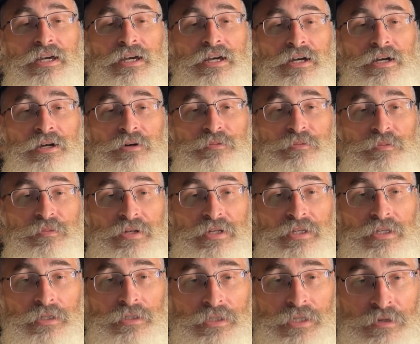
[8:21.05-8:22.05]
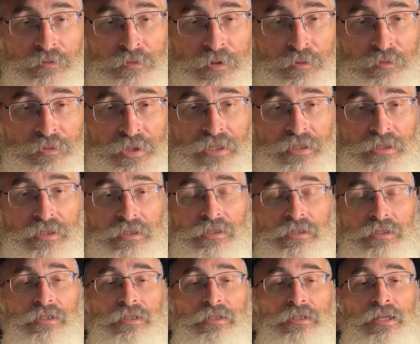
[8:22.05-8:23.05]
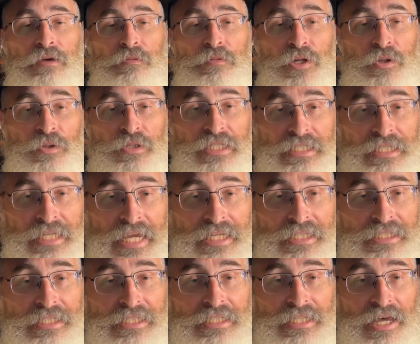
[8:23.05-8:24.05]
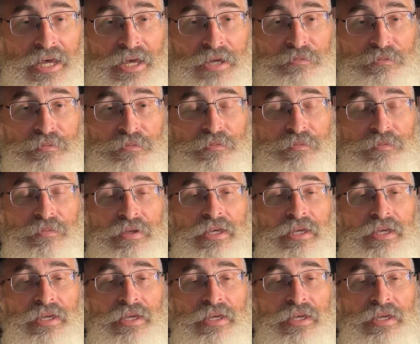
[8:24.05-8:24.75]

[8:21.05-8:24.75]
Email me, let me know the date and the time.